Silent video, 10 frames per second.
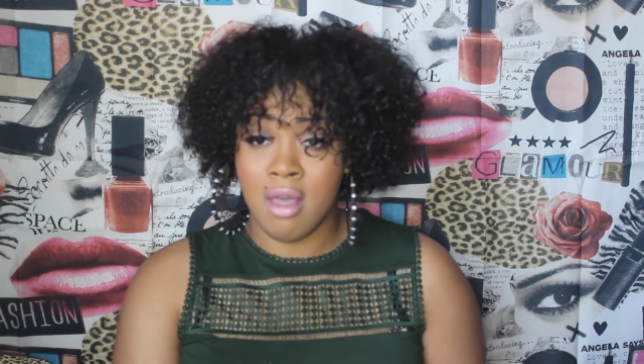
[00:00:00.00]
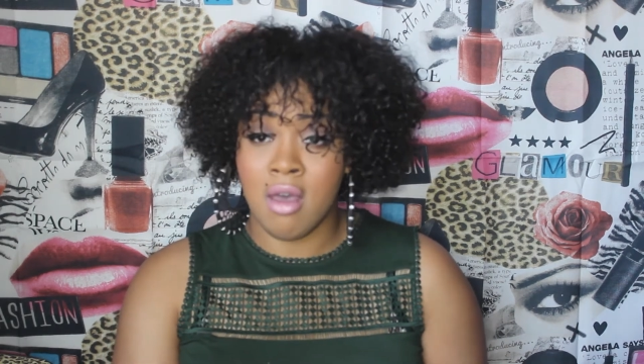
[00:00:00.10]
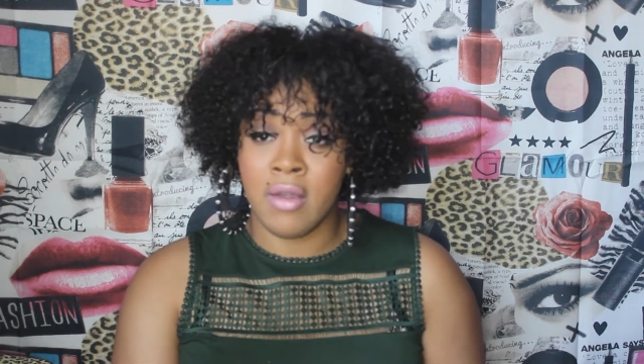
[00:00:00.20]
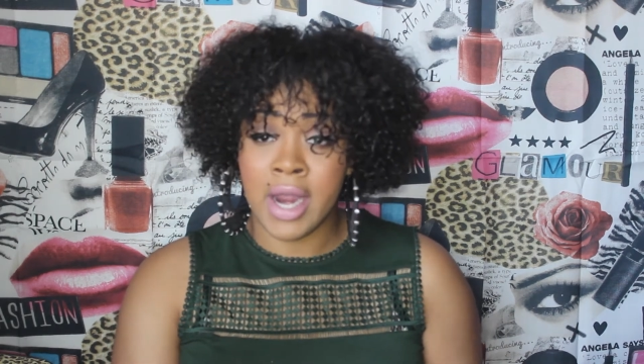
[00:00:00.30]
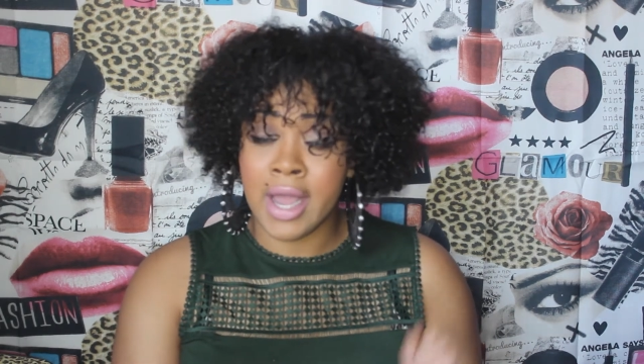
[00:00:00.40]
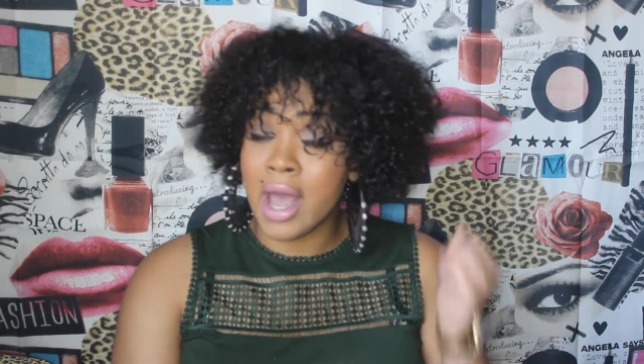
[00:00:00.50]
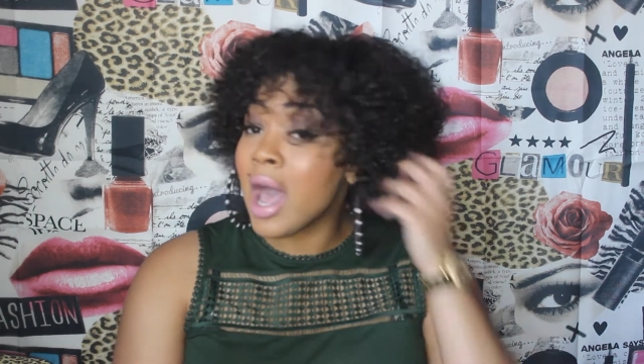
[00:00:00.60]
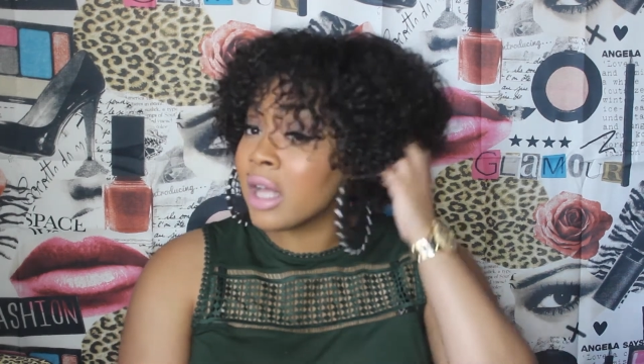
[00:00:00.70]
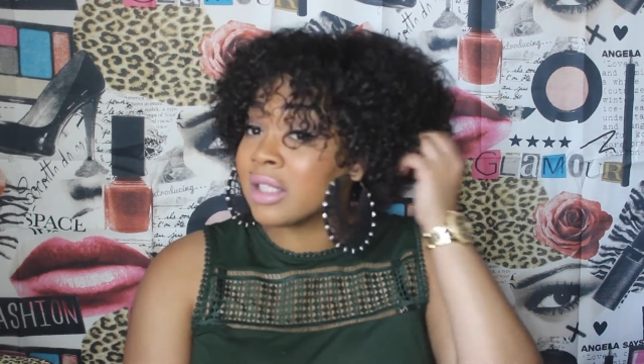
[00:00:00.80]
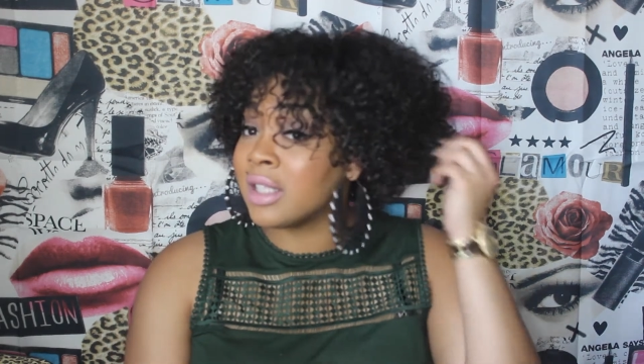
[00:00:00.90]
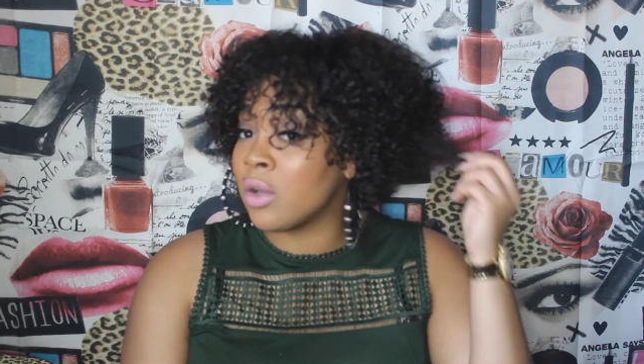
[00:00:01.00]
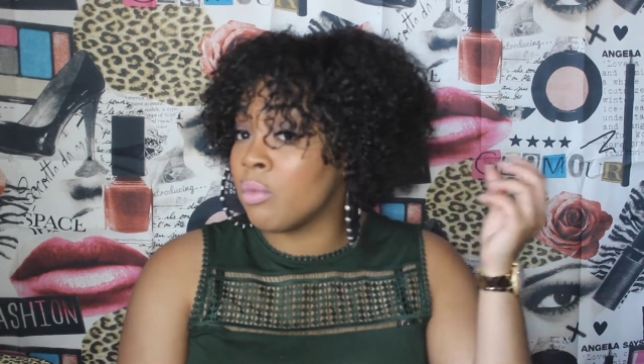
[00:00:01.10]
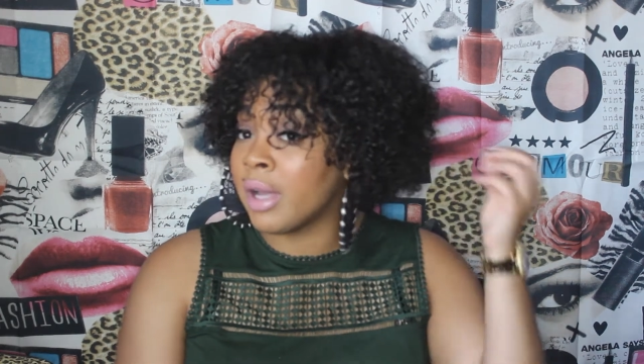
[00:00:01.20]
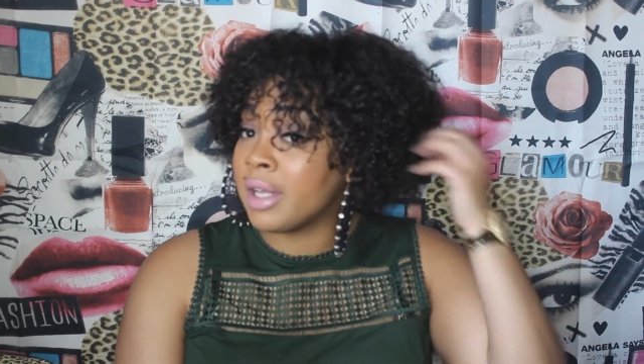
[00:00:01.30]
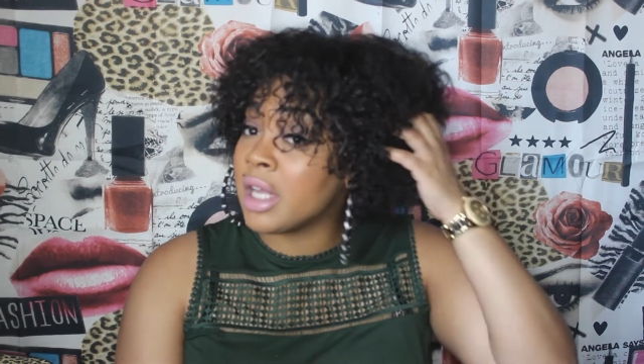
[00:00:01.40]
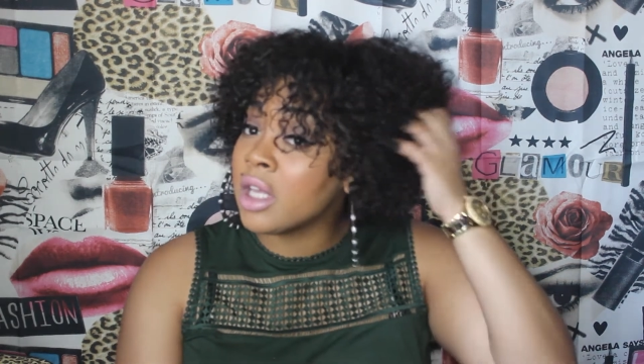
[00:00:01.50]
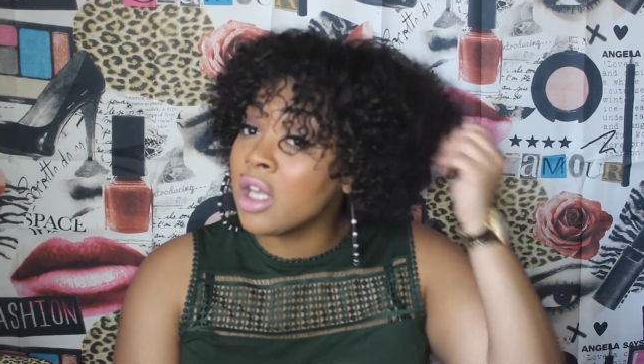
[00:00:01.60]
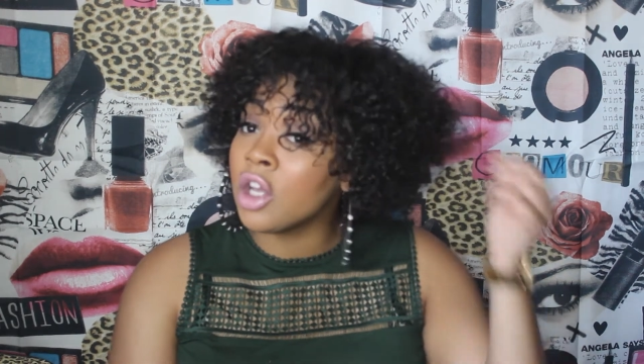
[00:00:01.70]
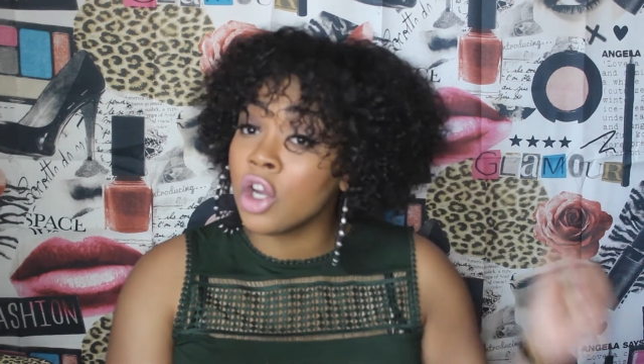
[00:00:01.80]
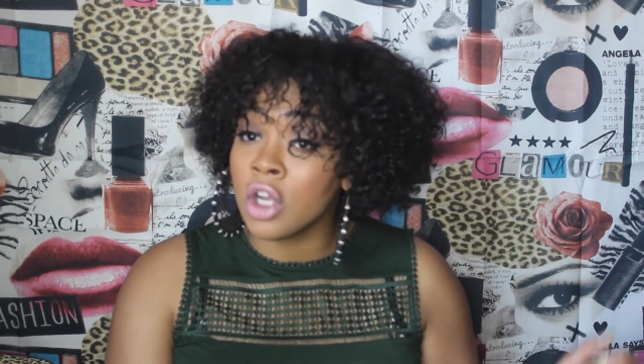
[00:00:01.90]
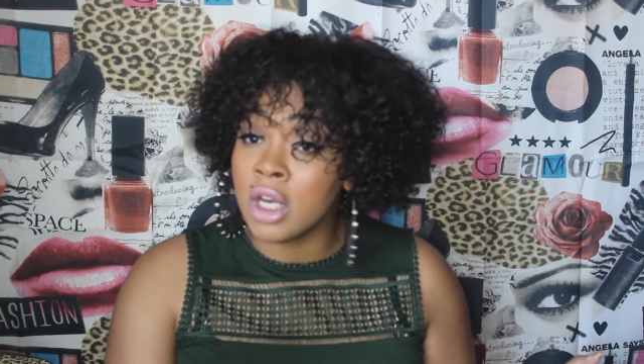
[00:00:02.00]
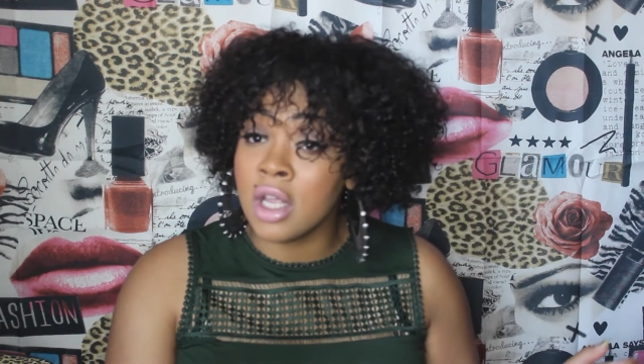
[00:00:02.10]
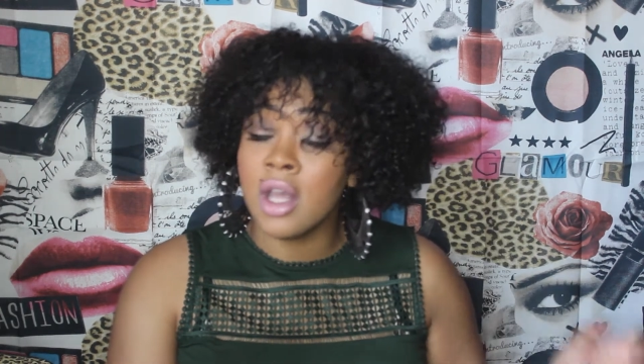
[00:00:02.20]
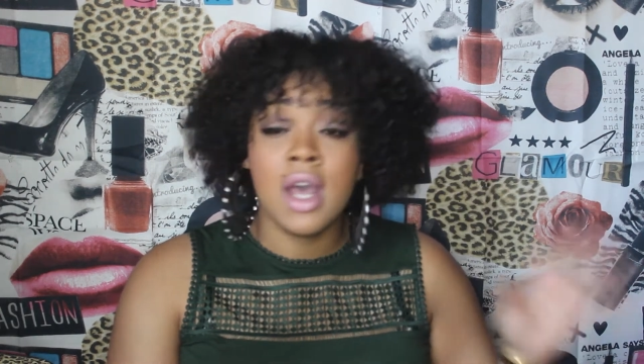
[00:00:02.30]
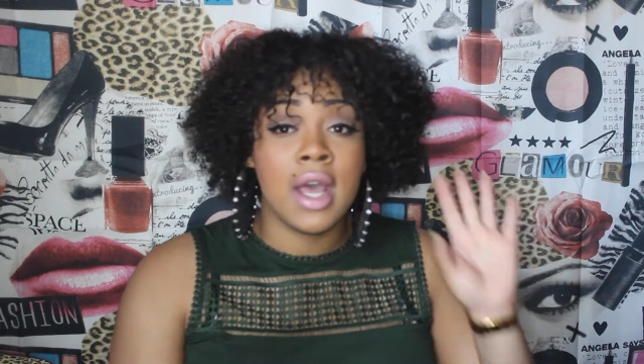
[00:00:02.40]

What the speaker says: Alright, I'll stick with my Kinky Curly.